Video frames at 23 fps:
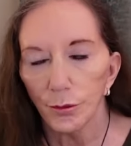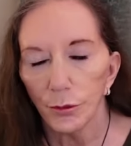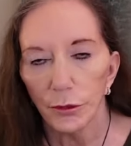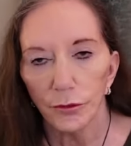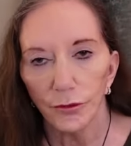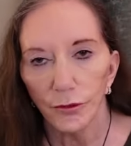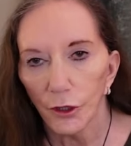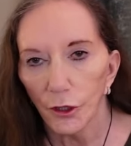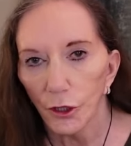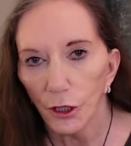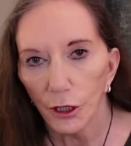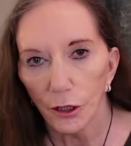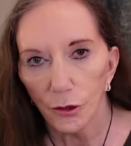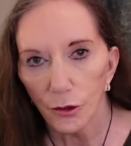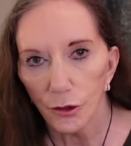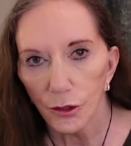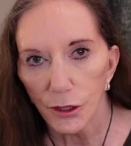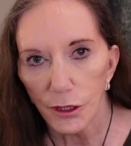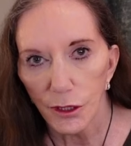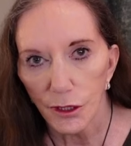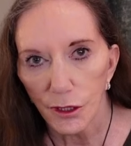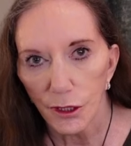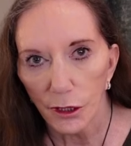been very long
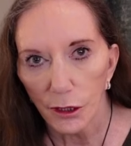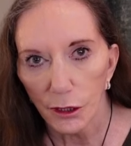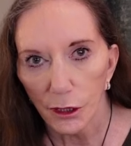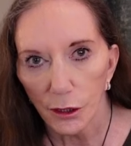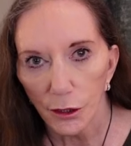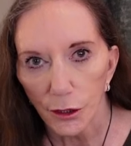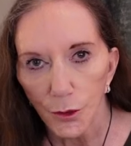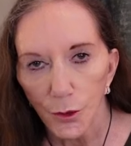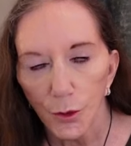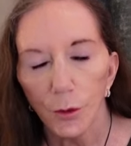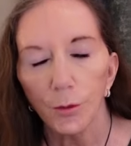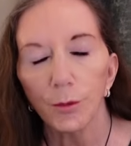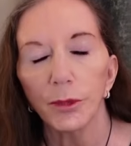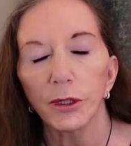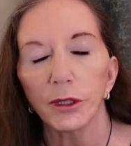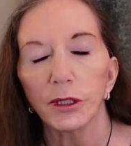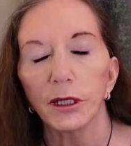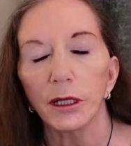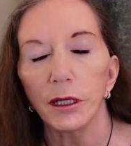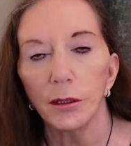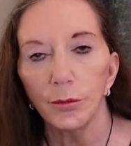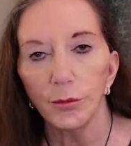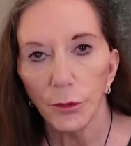since the last one, but
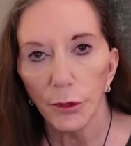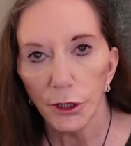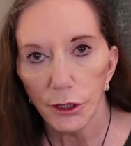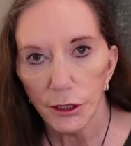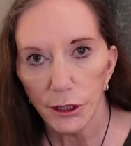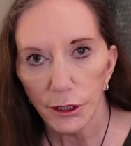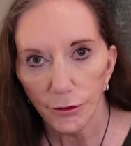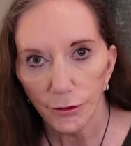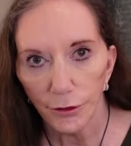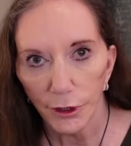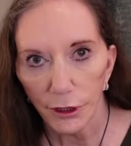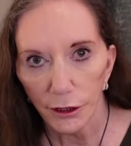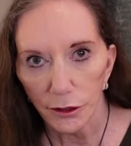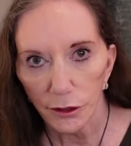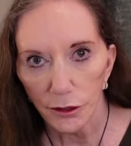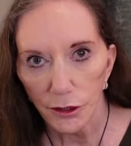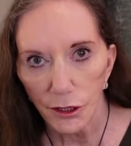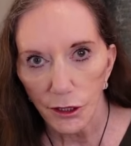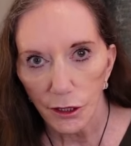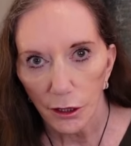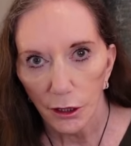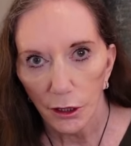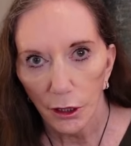in my
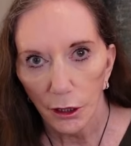defence,